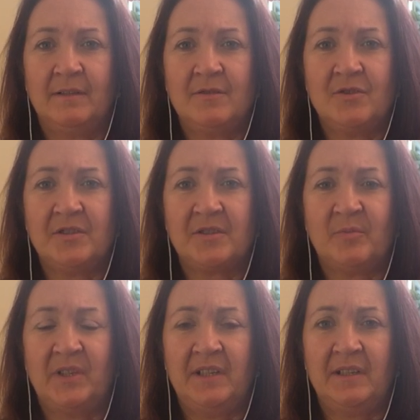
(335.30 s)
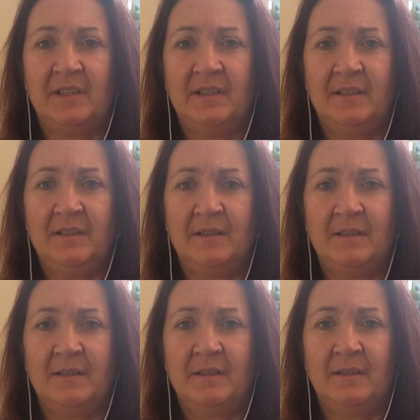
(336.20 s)
Just breathing in,
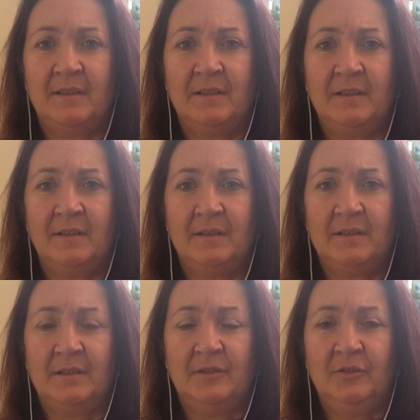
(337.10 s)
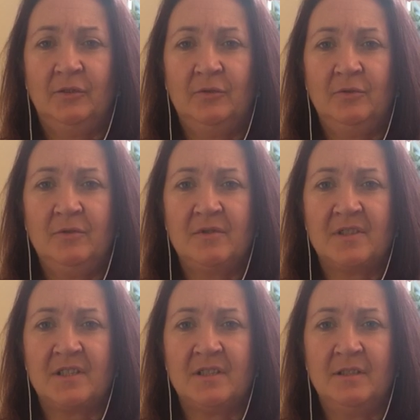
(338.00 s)
a long,
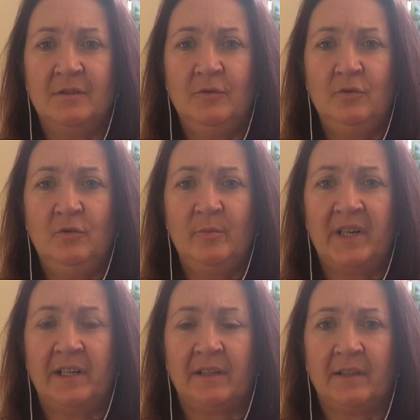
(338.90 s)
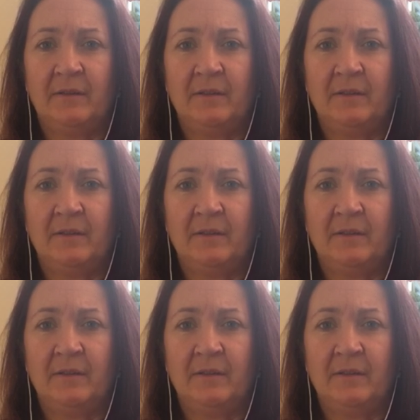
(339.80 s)
slow breath out.